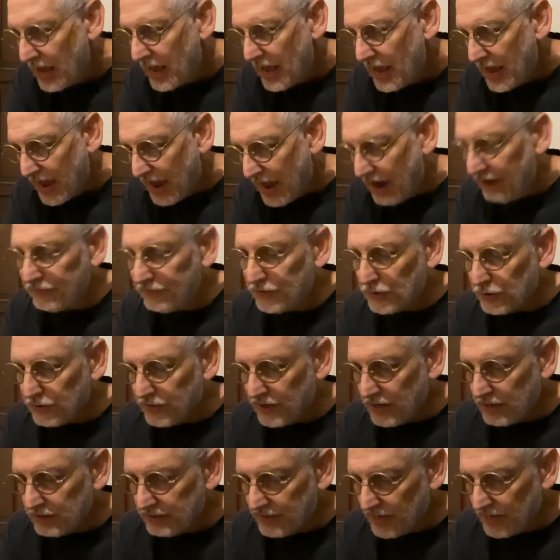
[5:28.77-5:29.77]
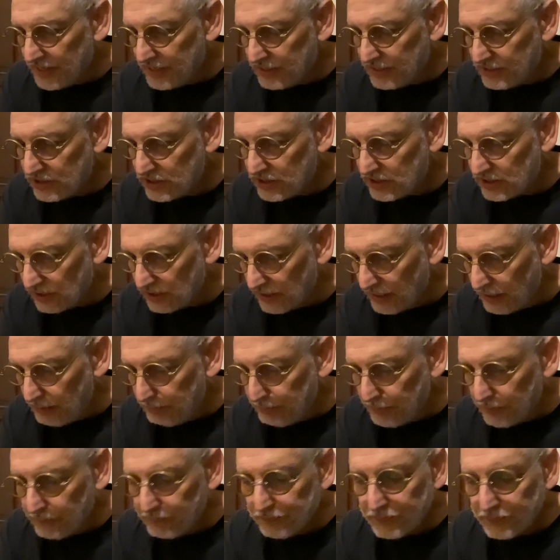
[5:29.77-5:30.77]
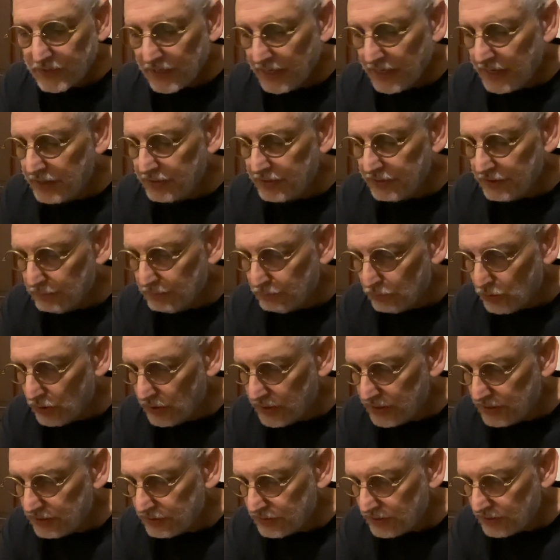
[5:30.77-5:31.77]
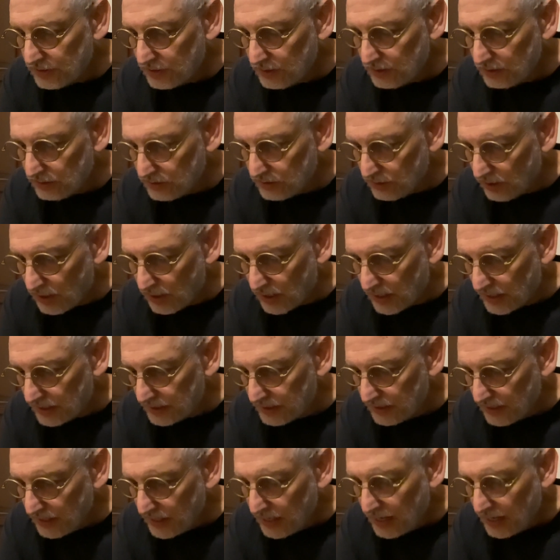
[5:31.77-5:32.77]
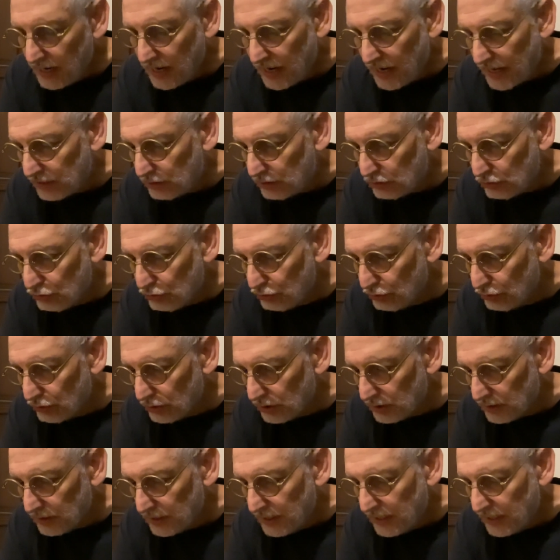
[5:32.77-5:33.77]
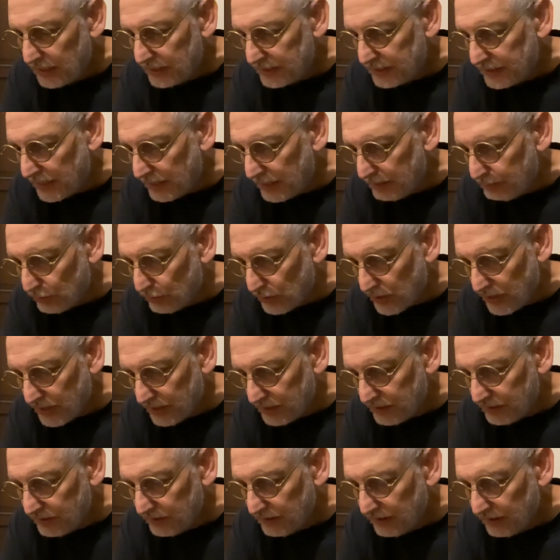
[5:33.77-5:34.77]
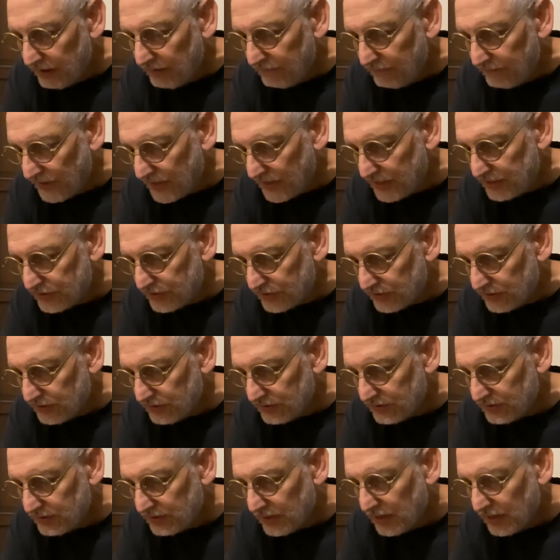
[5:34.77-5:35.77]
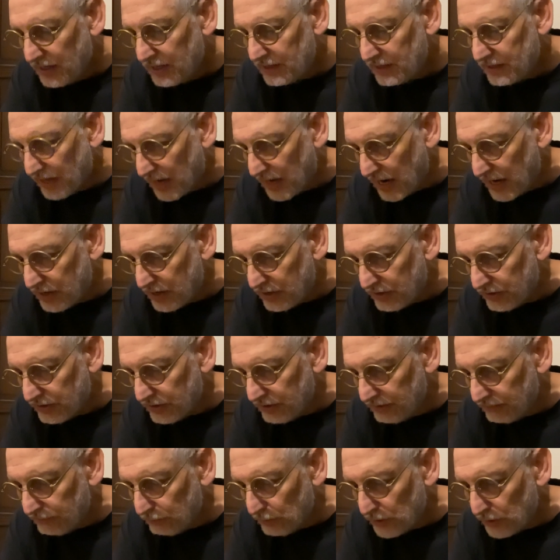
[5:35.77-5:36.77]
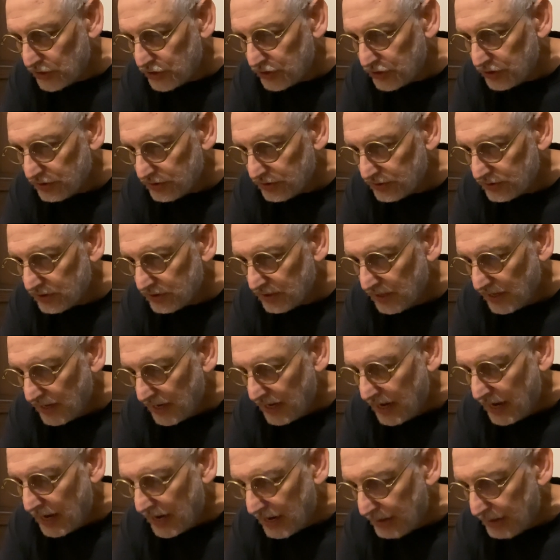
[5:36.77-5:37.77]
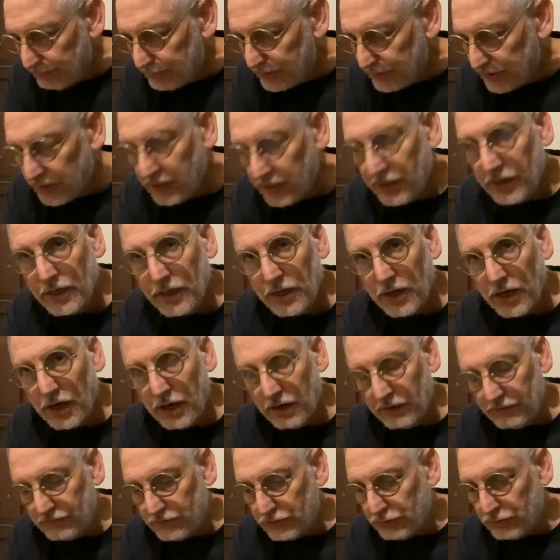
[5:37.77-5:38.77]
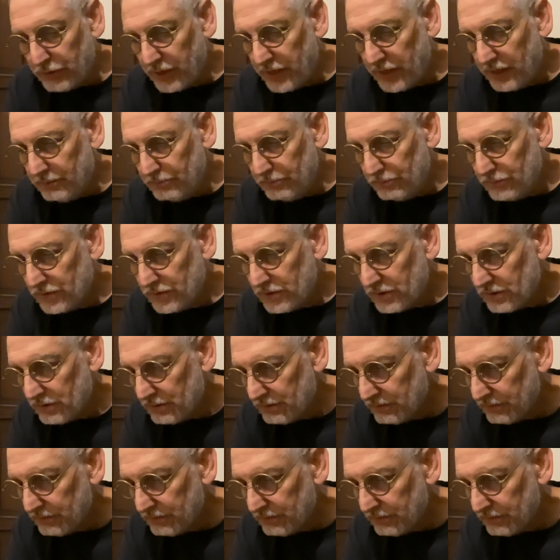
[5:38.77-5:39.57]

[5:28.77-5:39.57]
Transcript: after their night's sleep in the moist dawn and cool daybreak, faces tired of wishes, empty of dreams.